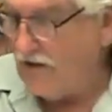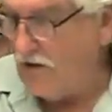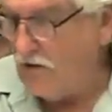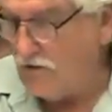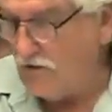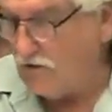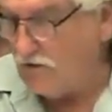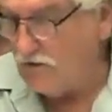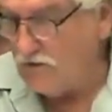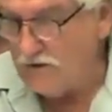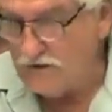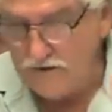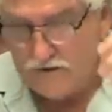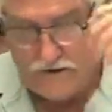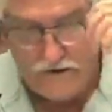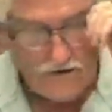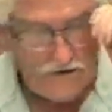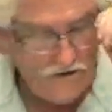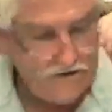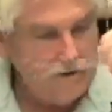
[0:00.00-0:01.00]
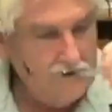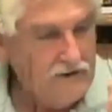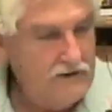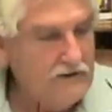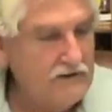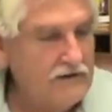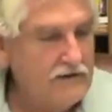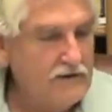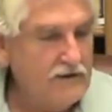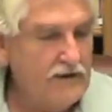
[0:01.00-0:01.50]
oh,
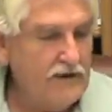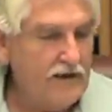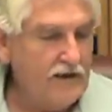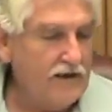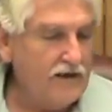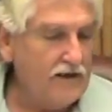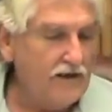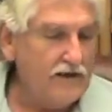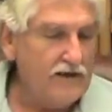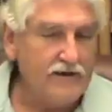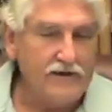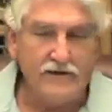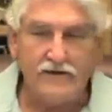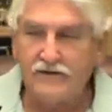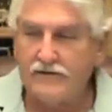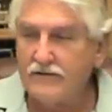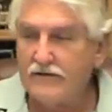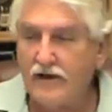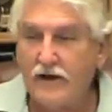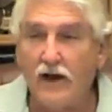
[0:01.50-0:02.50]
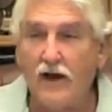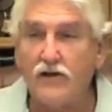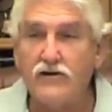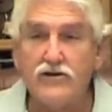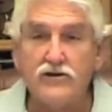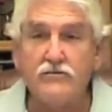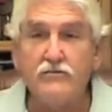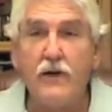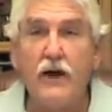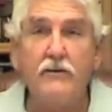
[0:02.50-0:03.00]
uh, the
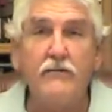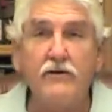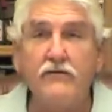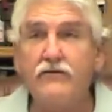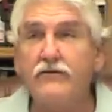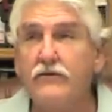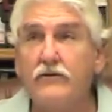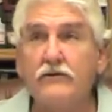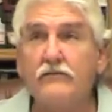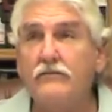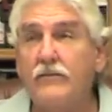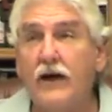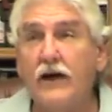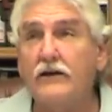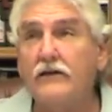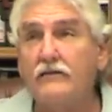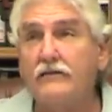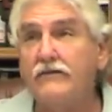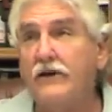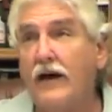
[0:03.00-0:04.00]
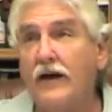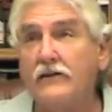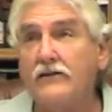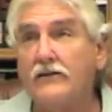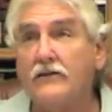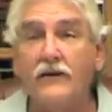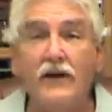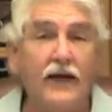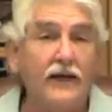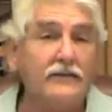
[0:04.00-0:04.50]
largest baby food
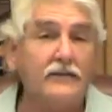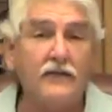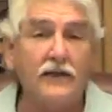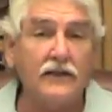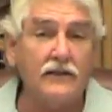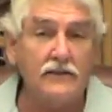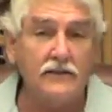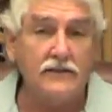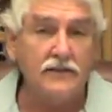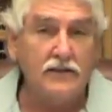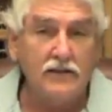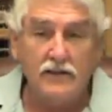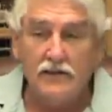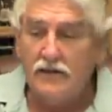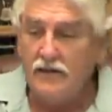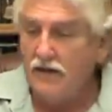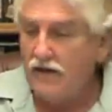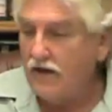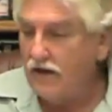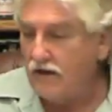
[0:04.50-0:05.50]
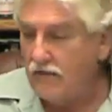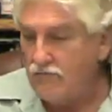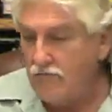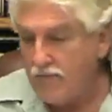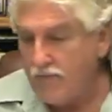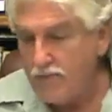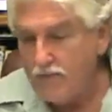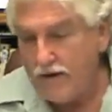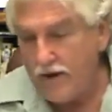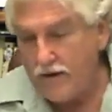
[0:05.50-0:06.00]
manufacturer, Nestle's uh,
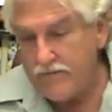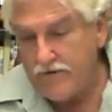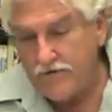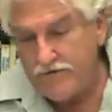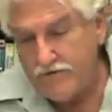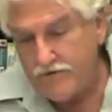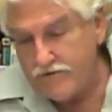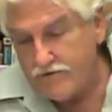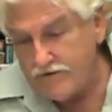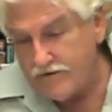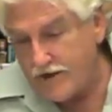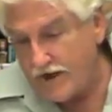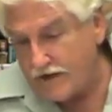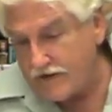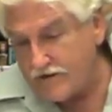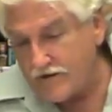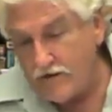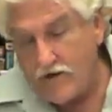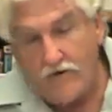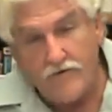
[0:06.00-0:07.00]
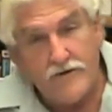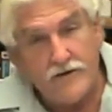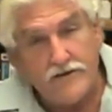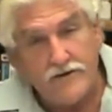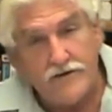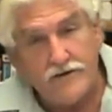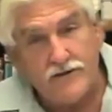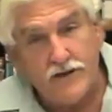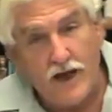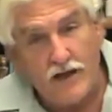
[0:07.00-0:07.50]
baby food section, on this
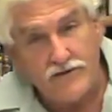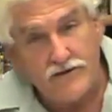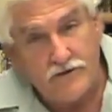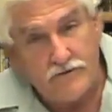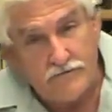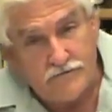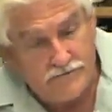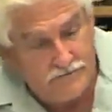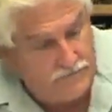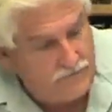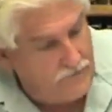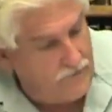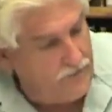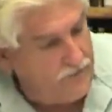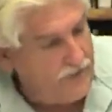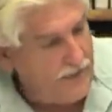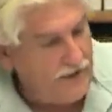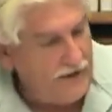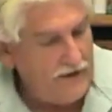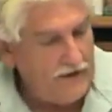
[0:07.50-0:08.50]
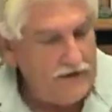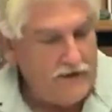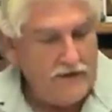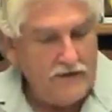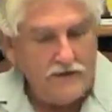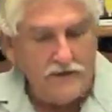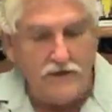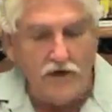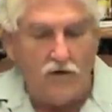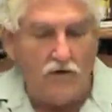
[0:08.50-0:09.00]
discussion.
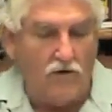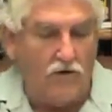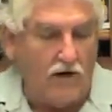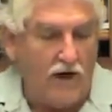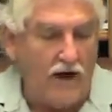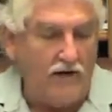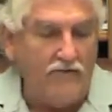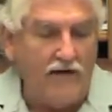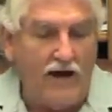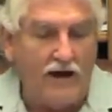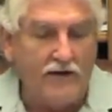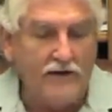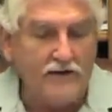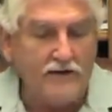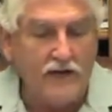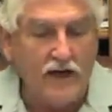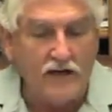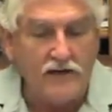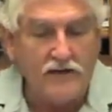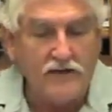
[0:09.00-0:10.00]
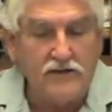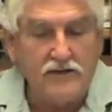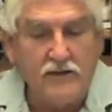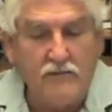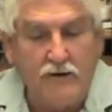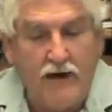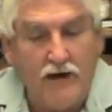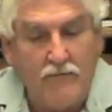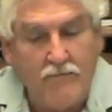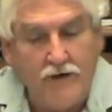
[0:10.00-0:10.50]
So I've had discussions
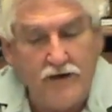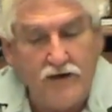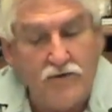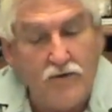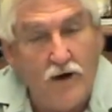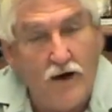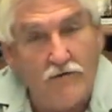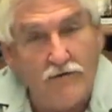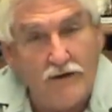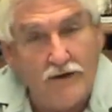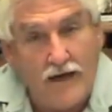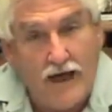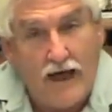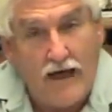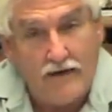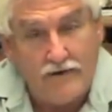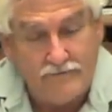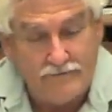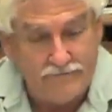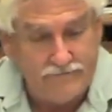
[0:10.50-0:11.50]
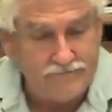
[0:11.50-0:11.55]
about B12 a lot.